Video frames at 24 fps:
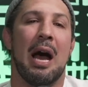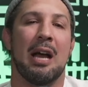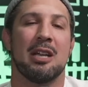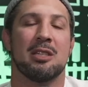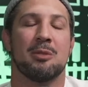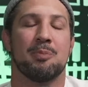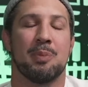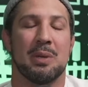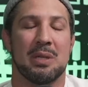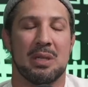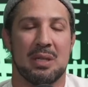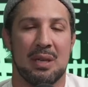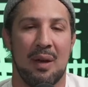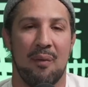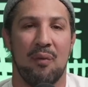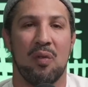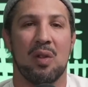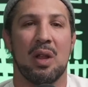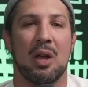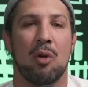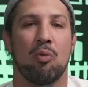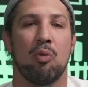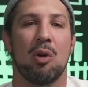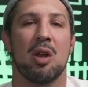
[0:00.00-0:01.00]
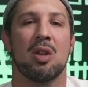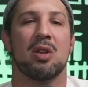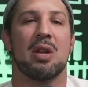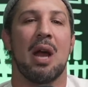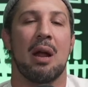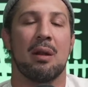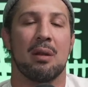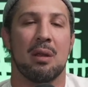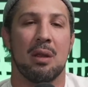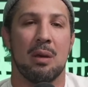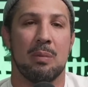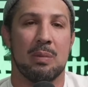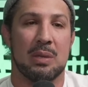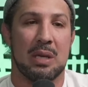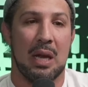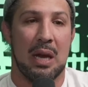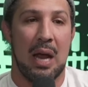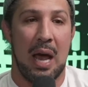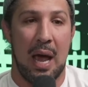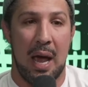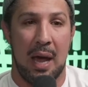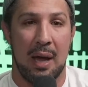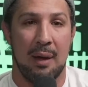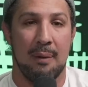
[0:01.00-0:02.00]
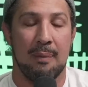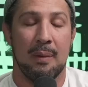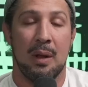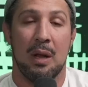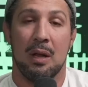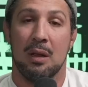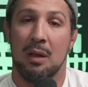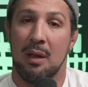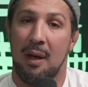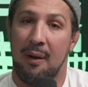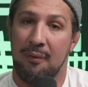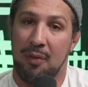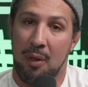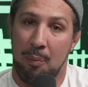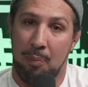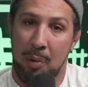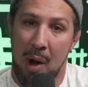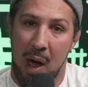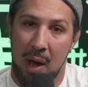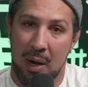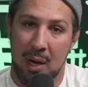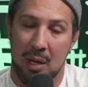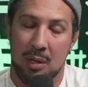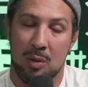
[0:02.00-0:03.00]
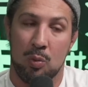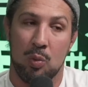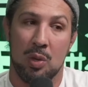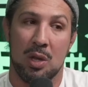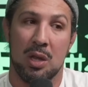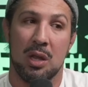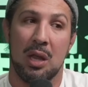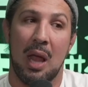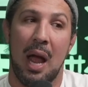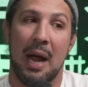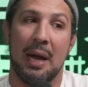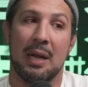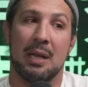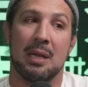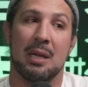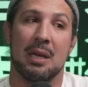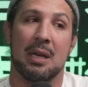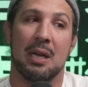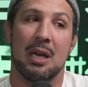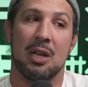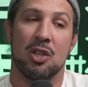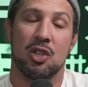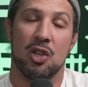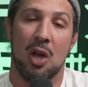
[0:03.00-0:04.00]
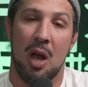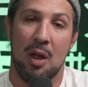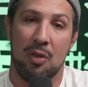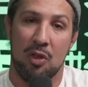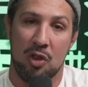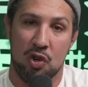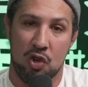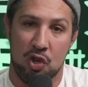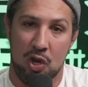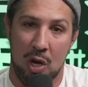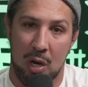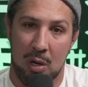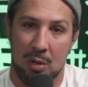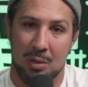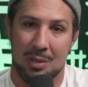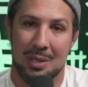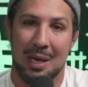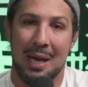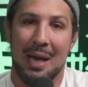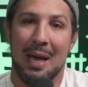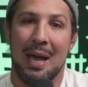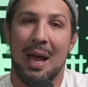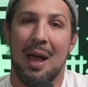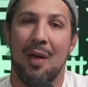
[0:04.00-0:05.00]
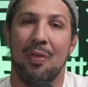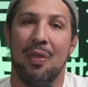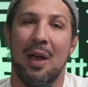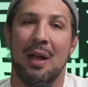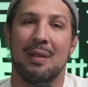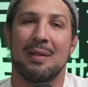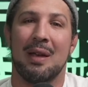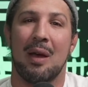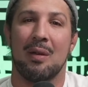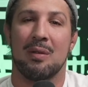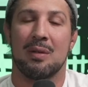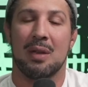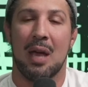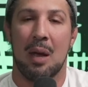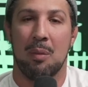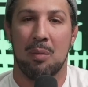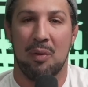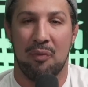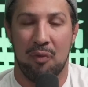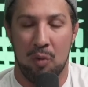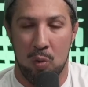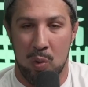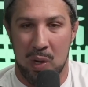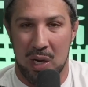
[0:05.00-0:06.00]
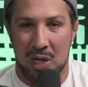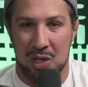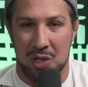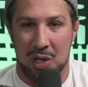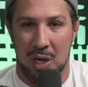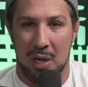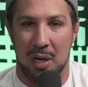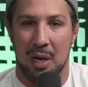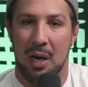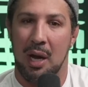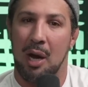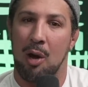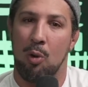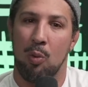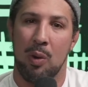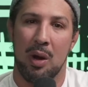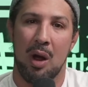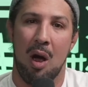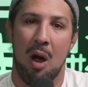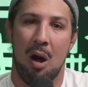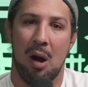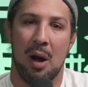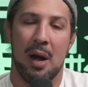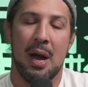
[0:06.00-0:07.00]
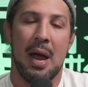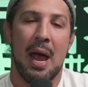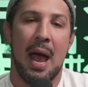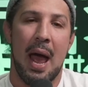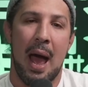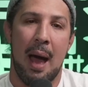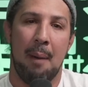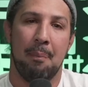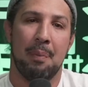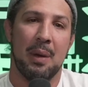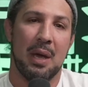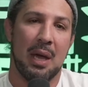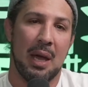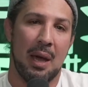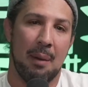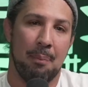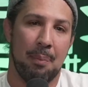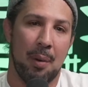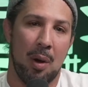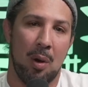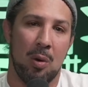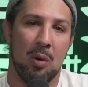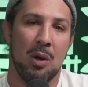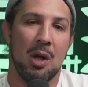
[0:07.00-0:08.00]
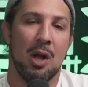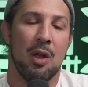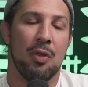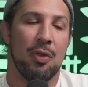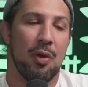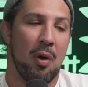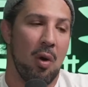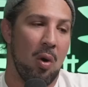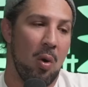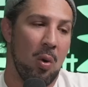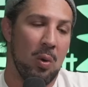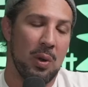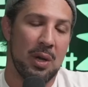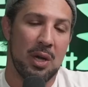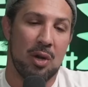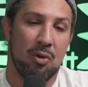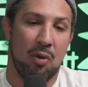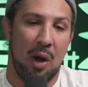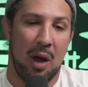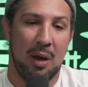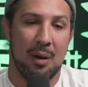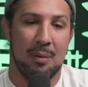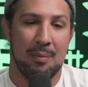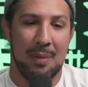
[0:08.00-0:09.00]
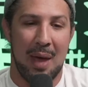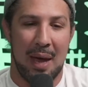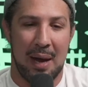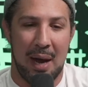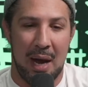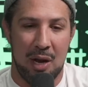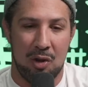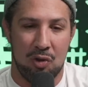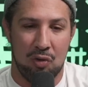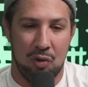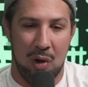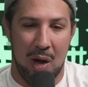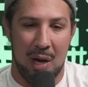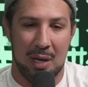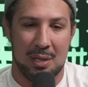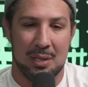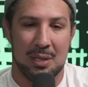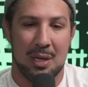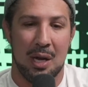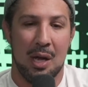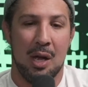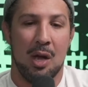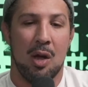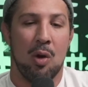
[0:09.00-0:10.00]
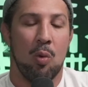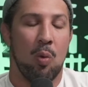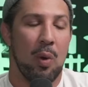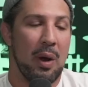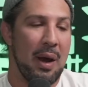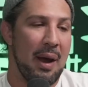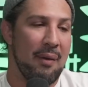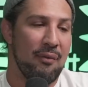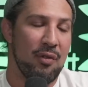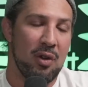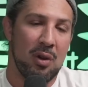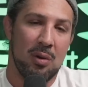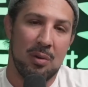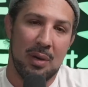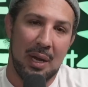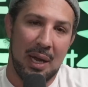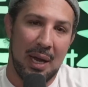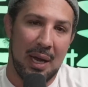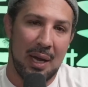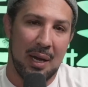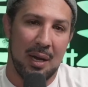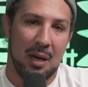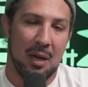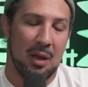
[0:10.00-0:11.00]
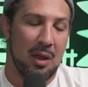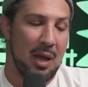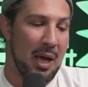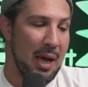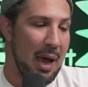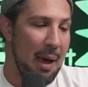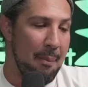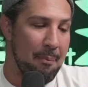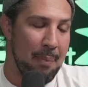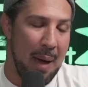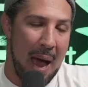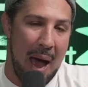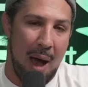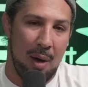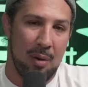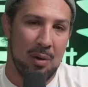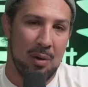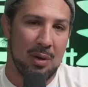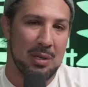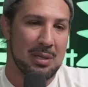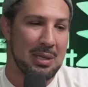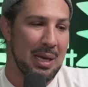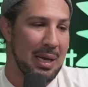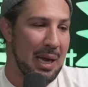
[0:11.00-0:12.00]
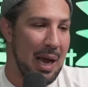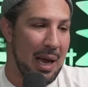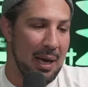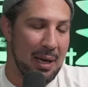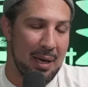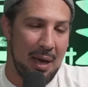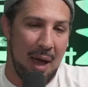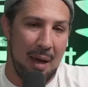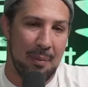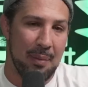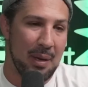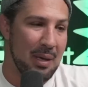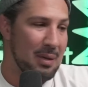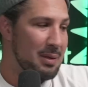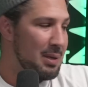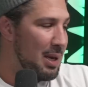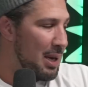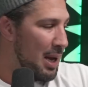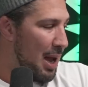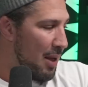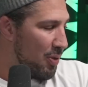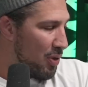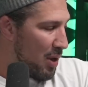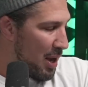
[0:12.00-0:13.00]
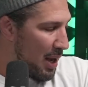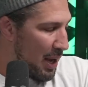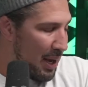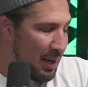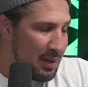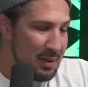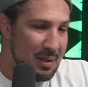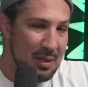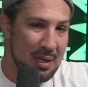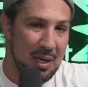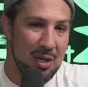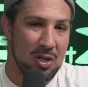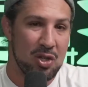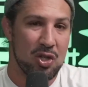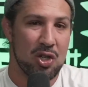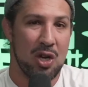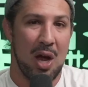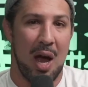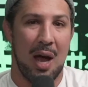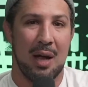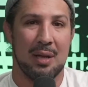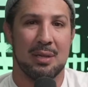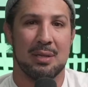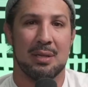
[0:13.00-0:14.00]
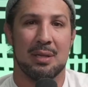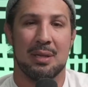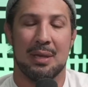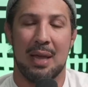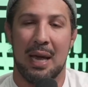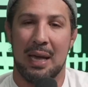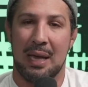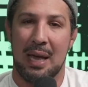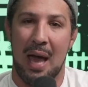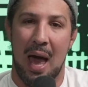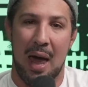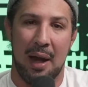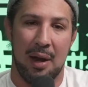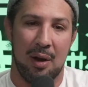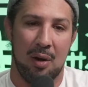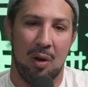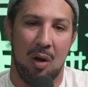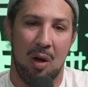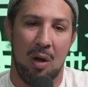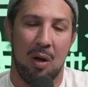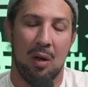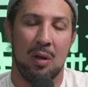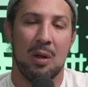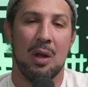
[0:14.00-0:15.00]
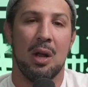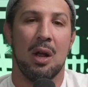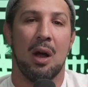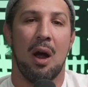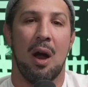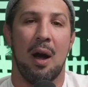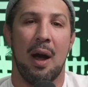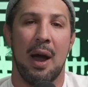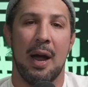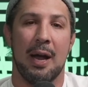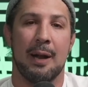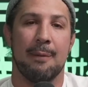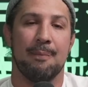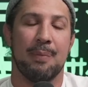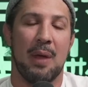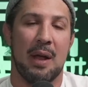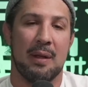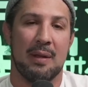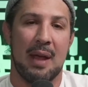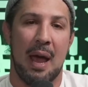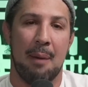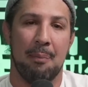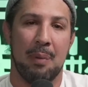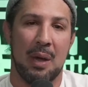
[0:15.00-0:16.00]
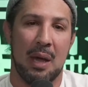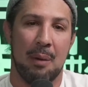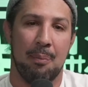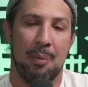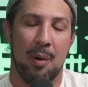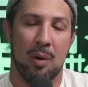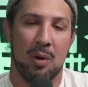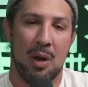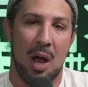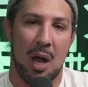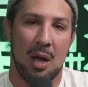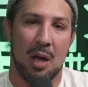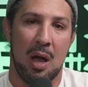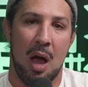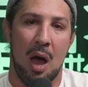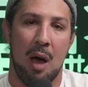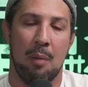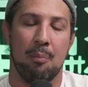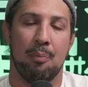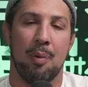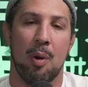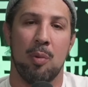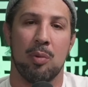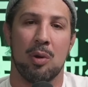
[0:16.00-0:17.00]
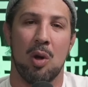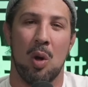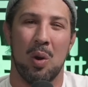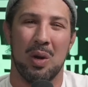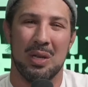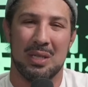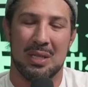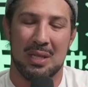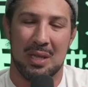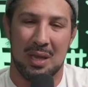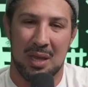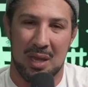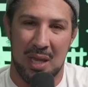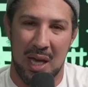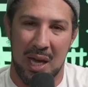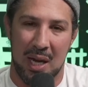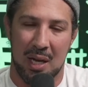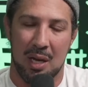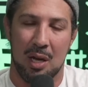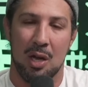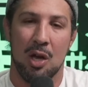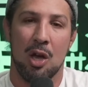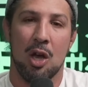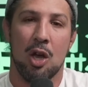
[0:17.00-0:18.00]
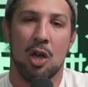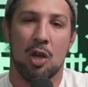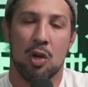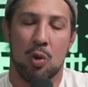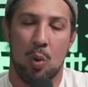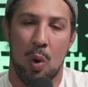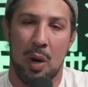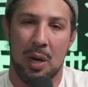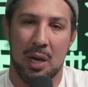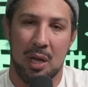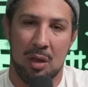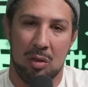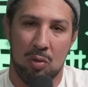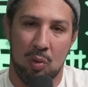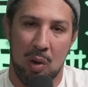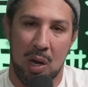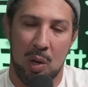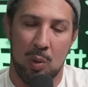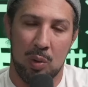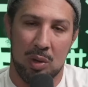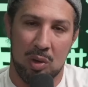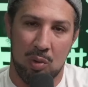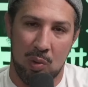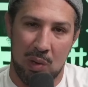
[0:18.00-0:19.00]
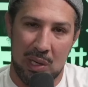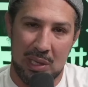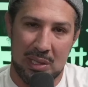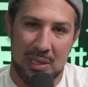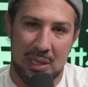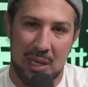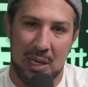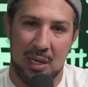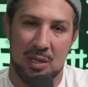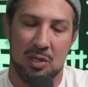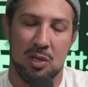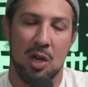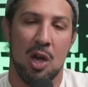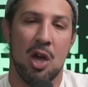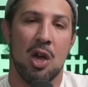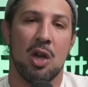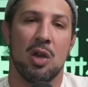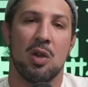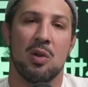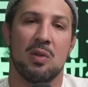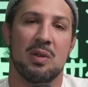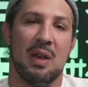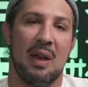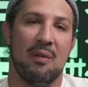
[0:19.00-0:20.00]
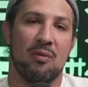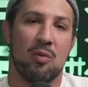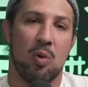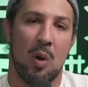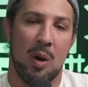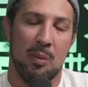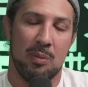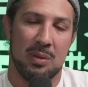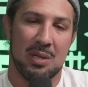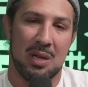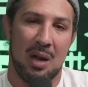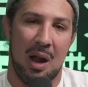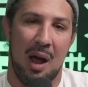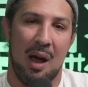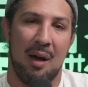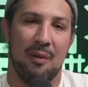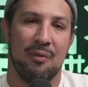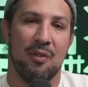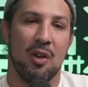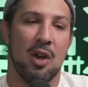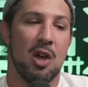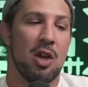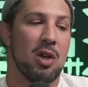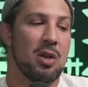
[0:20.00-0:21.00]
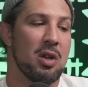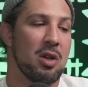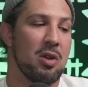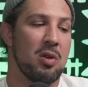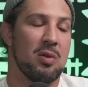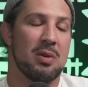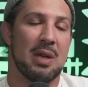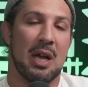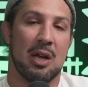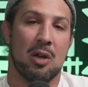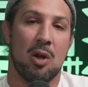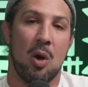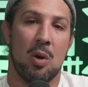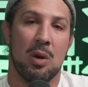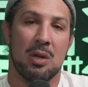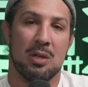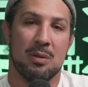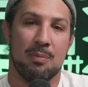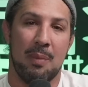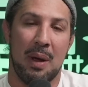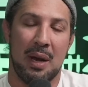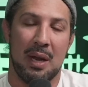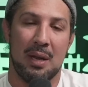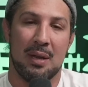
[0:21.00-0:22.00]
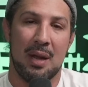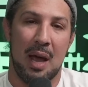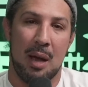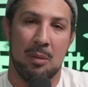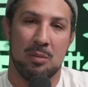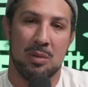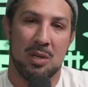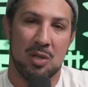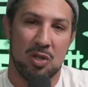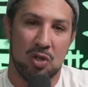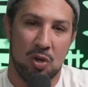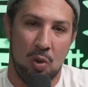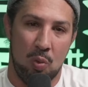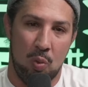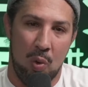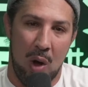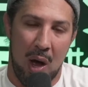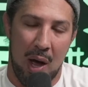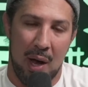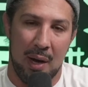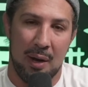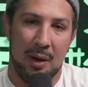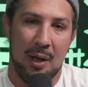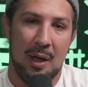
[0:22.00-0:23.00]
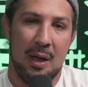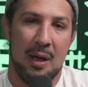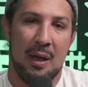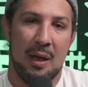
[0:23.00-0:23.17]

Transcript: I specifically reached out to them and said, Hey, love the product, would like to get you on the shows. And that's how this came to fruition. Here we are. Happy Hippo, the only Kratom that I trust whatever you need. They got powders, they got gummies, they got the instant shots, they got it all. All right, that's happyhippo.com. Promo code is thick23 with three C's. You save 20% off. You can use that code as many times as you want.